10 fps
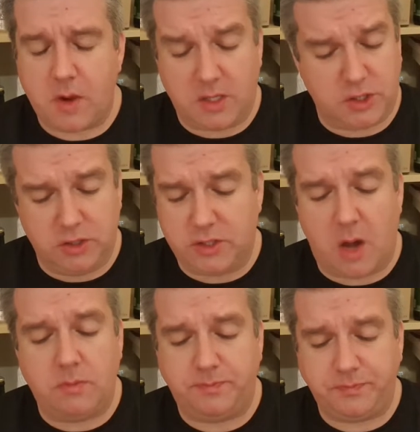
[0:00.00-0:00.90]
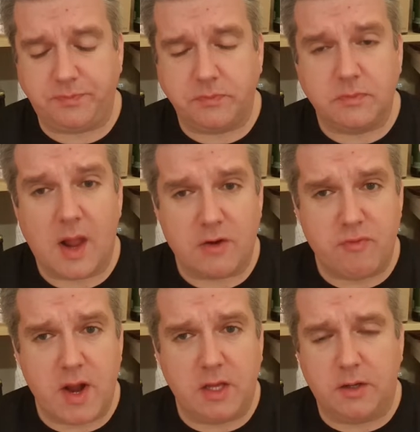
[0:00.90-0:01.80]
That's good though. It's
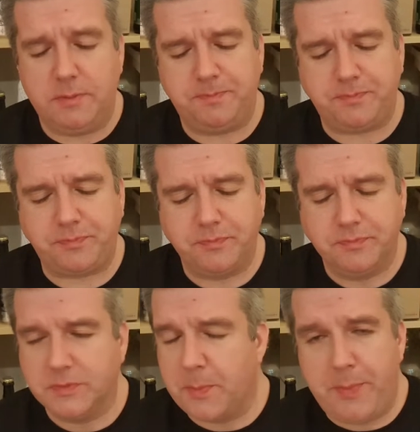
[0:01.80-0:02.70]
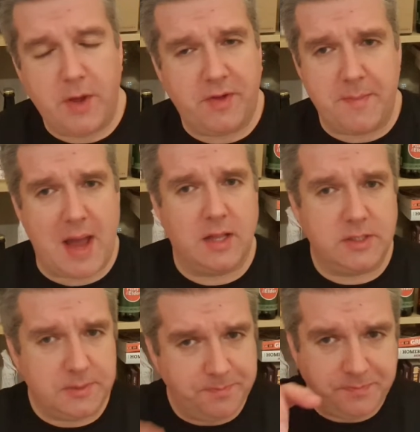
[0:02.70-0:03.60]
really good. Beautifully
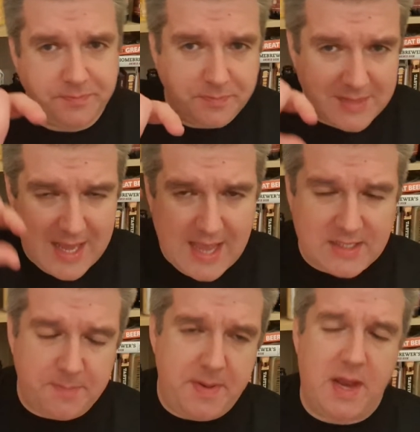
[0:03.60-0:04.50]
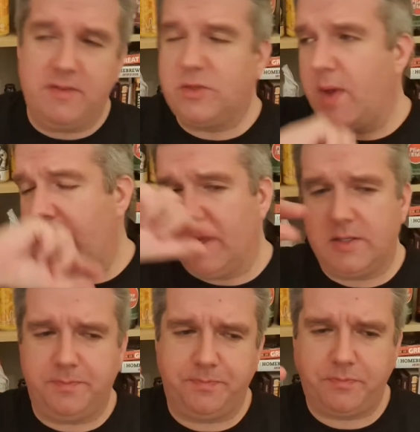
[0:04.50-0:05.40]
balanced. It has a bit of
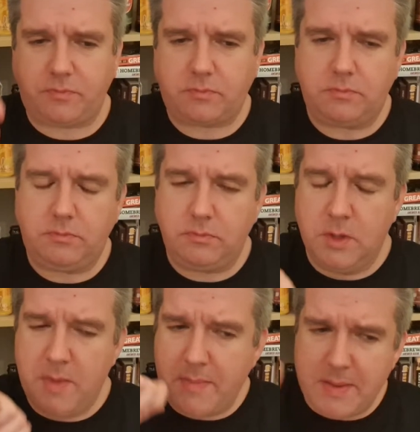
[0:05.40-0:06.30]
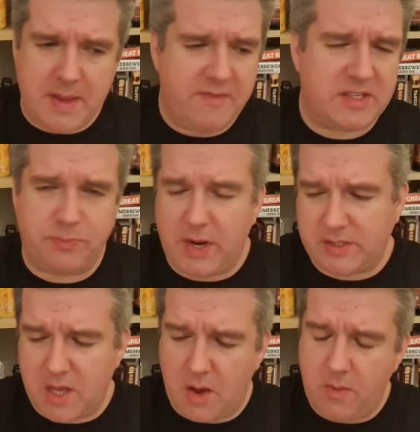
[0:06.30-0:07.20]
sweetness, maybe a bit of
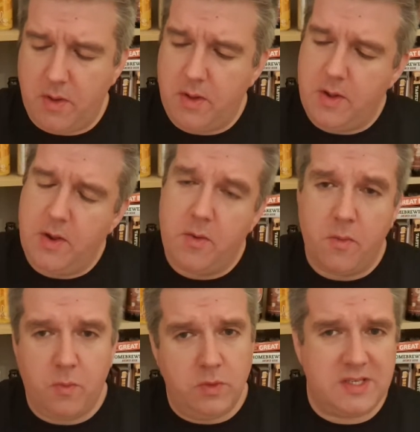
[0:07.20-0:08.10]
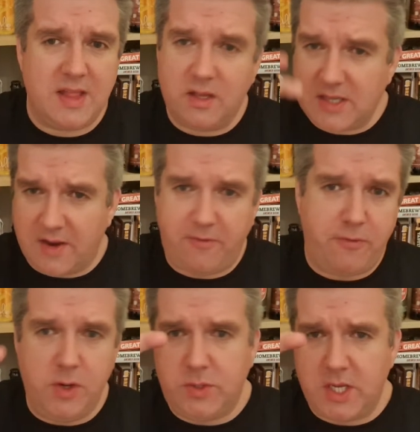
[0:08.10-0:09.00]
espresso. Once again, there's kind of
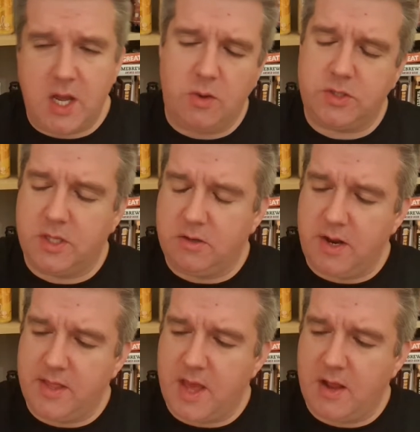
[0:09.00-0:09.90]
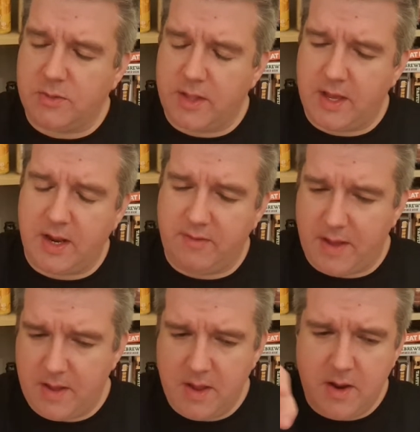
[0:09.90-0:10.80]
fruity notes in there in there as well, that kind of
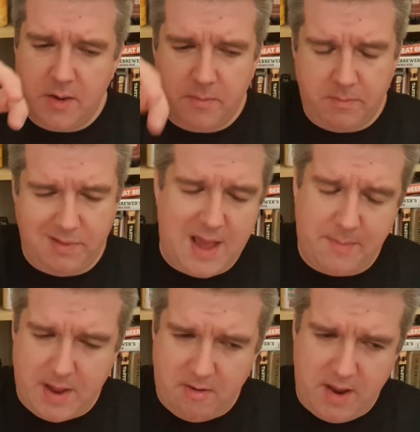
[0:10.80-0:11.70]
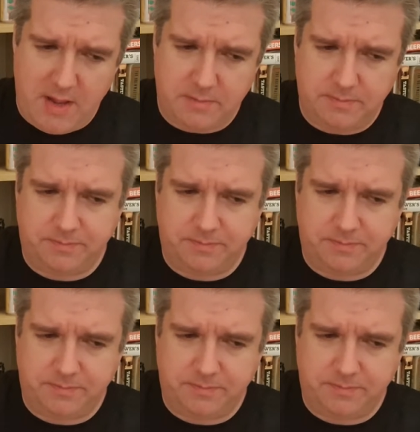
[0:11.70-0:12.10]
like blackberry.